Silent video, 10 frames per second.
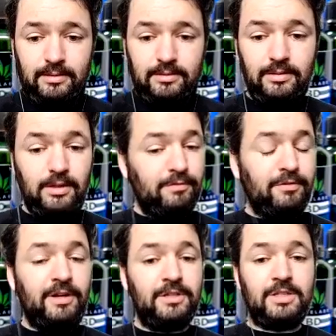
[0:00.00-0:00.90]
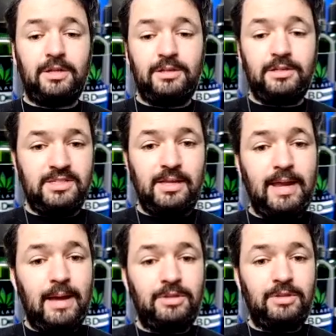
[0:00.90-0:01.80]
you'll find us on
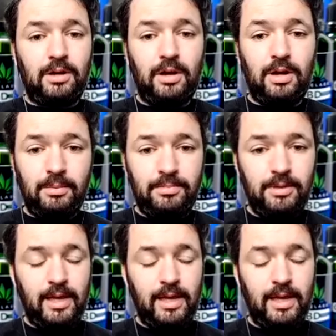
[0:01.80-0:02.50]
CEELABB.com,